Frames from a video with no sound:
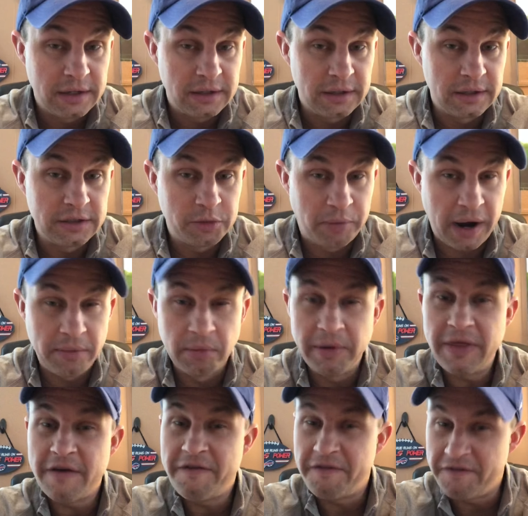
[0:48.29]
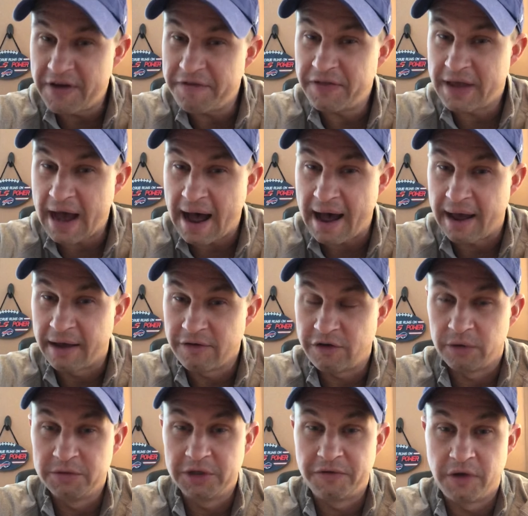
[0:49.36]
He's probably the 5th guy in
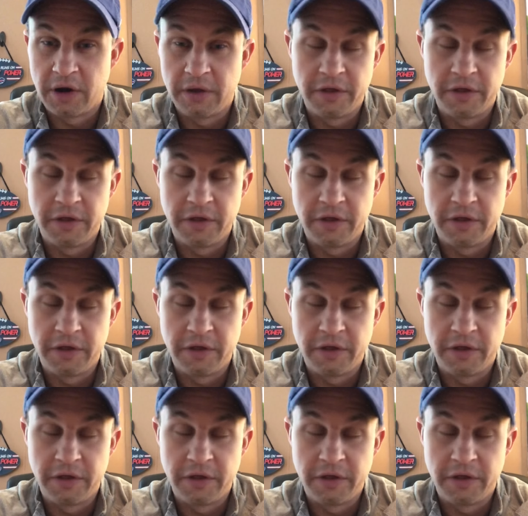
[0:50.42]
terms of